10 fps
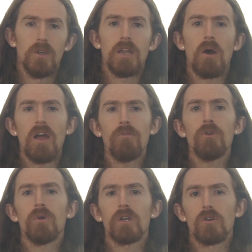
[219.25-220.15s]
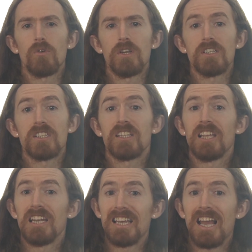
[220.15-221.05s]
Now, everyone agrees
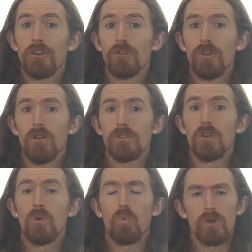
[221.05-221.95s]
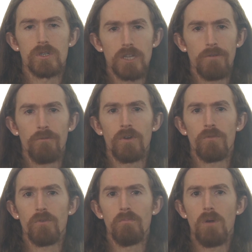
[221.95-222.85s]
that Neanderthals were
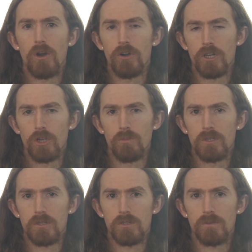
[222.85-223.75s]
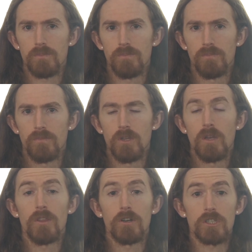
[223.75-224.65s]
different from modern humans.
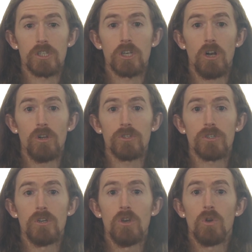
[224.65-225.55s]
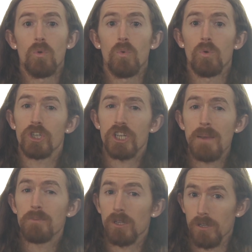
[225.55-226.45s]
Their skulls were
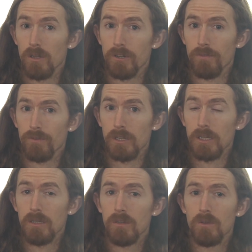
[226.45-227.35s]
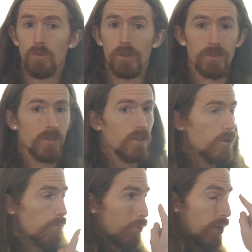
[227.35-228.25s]
shaped a little differently, with
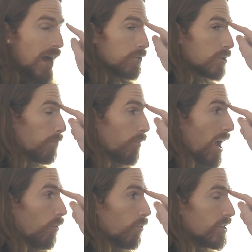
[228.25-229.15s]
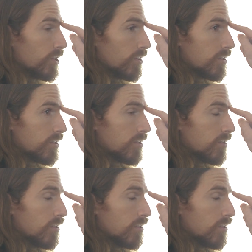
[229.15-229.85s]
pronounced brow ridges,